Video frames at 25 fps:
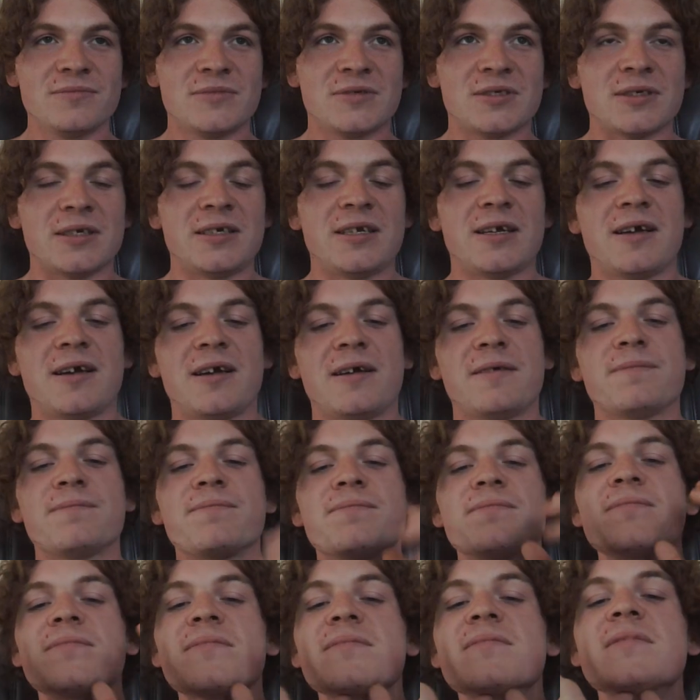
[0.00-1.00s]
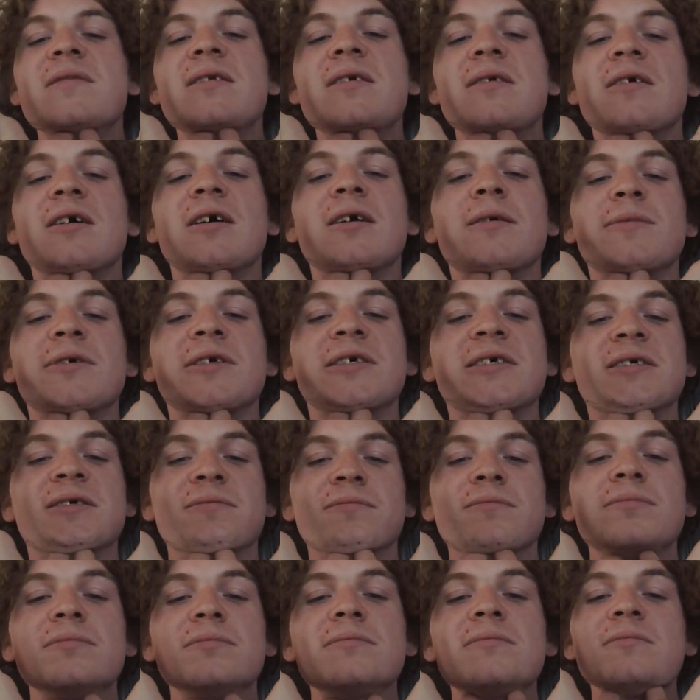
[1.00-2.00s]
So yeah, you know what I mean.
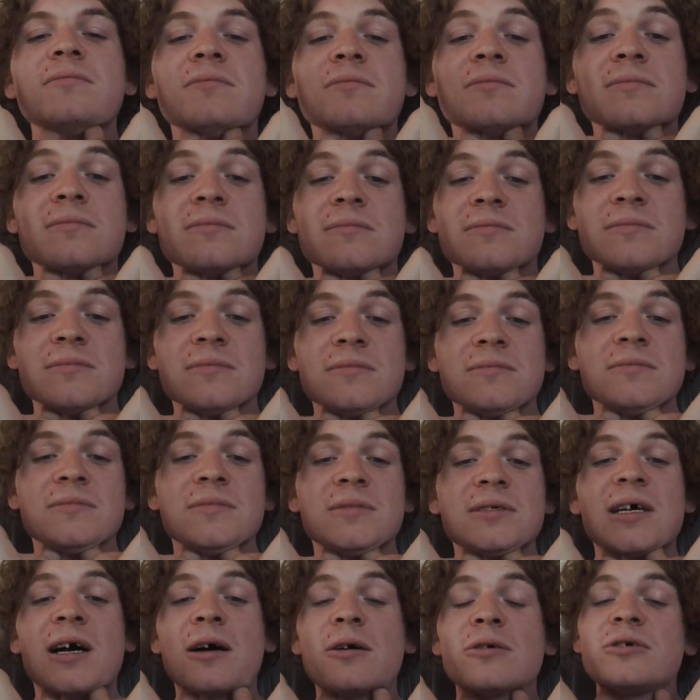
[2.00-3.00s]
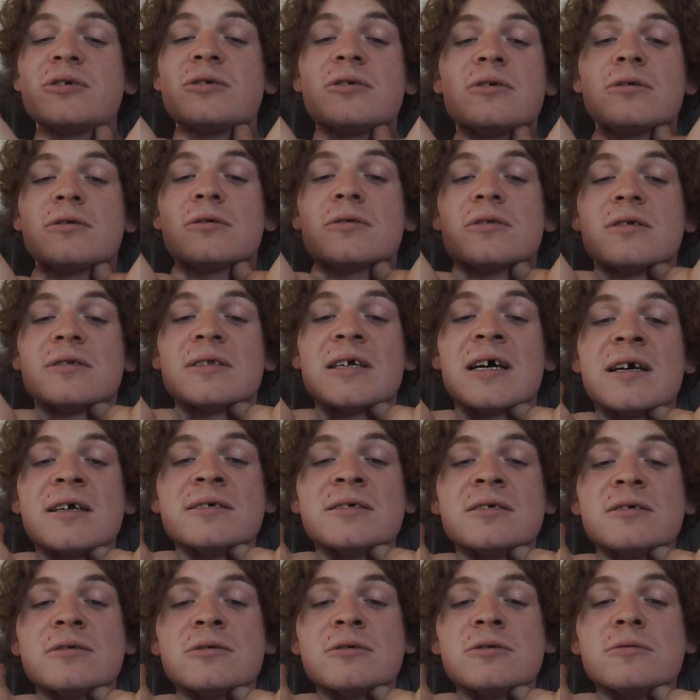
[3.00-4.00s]
But how do you know that that
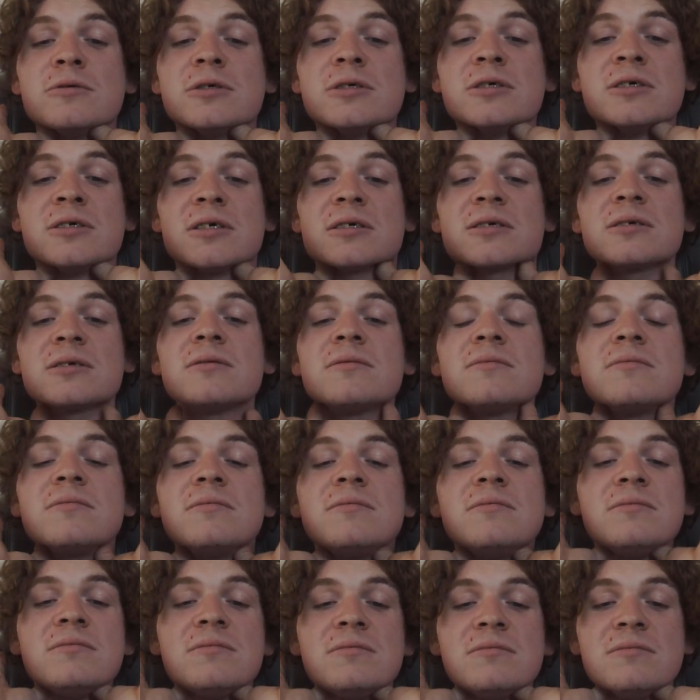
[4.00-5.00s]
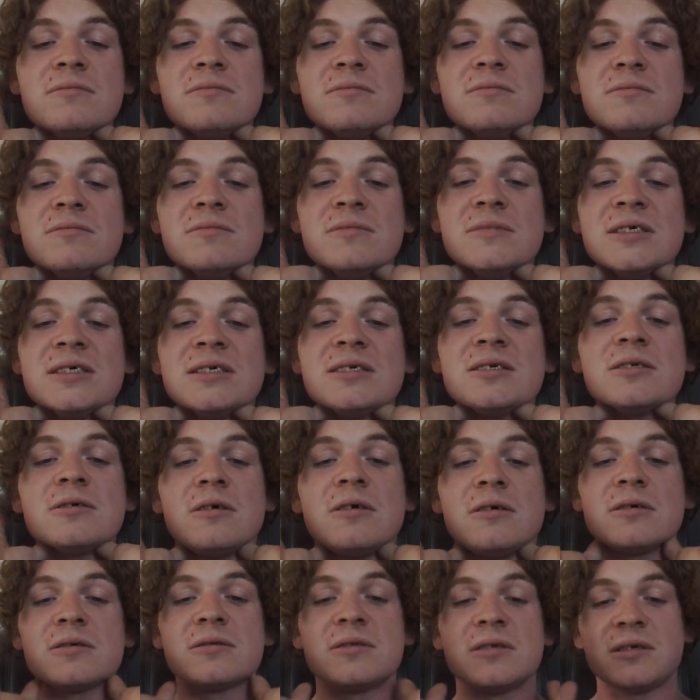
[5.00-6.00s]
ain't gonna work? This
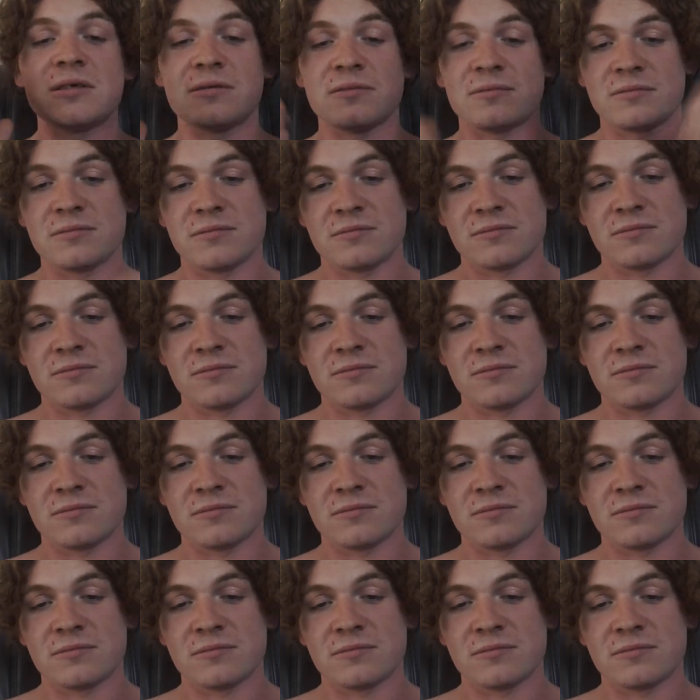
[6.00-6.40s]
sort of thing.